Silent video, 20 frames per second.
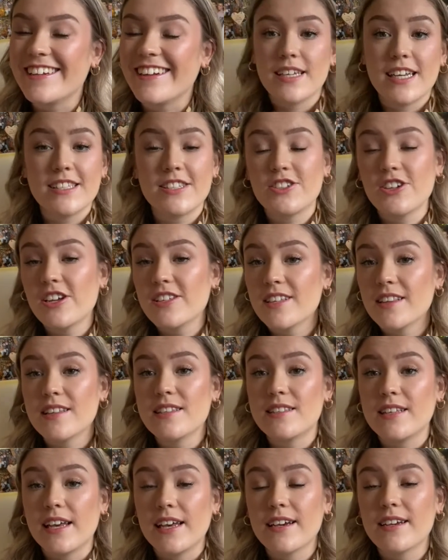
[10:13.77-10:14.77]
Daisy Jones and the
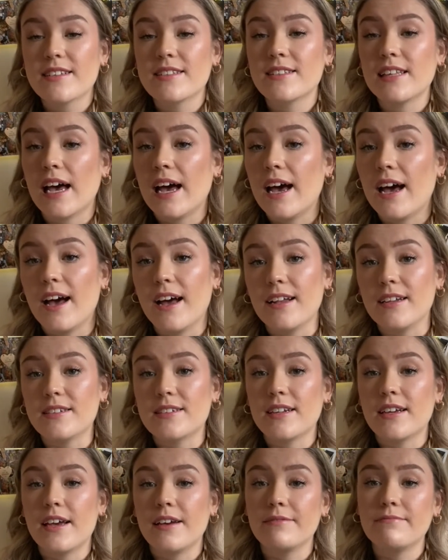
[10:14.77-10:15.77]
Six and
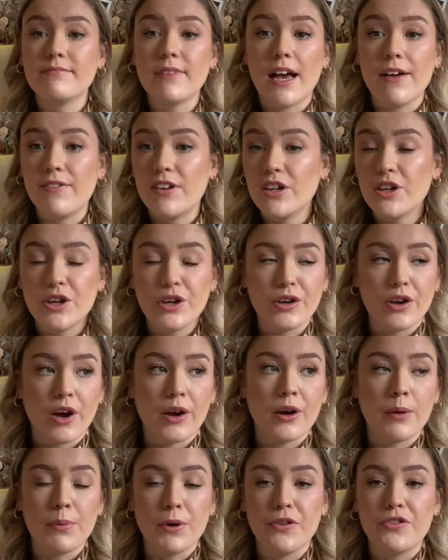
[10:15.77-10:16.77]
Evelyn Hugo are
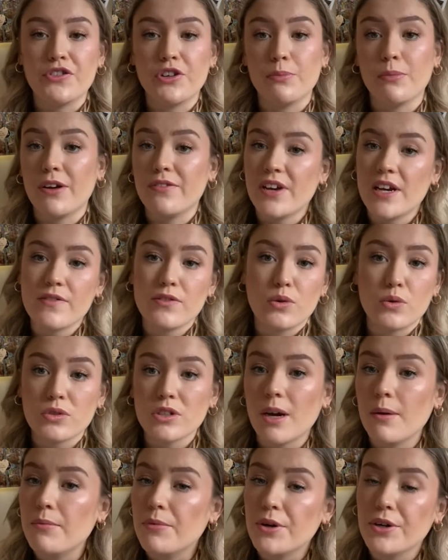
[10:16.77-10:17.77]
both two of my favourite
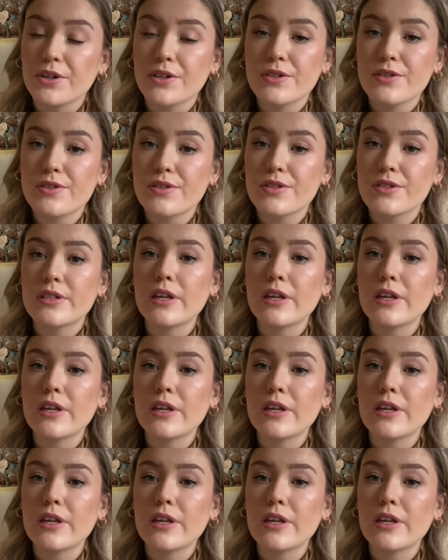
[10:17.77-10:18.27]
all-time books.